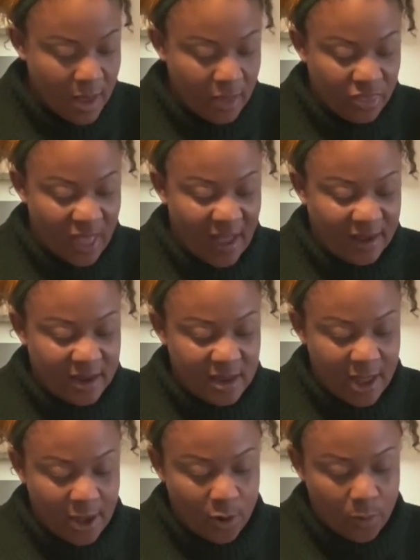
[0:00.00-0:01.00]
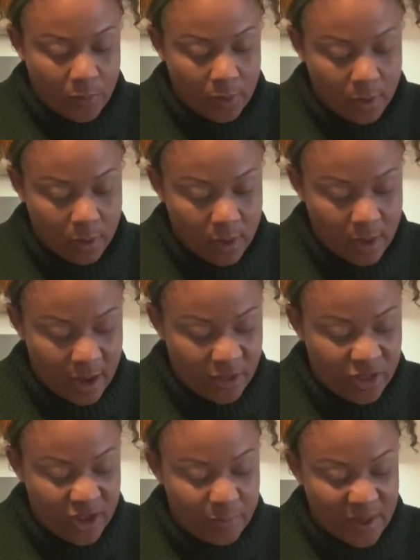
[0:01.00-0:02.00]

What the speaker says: that can help. And then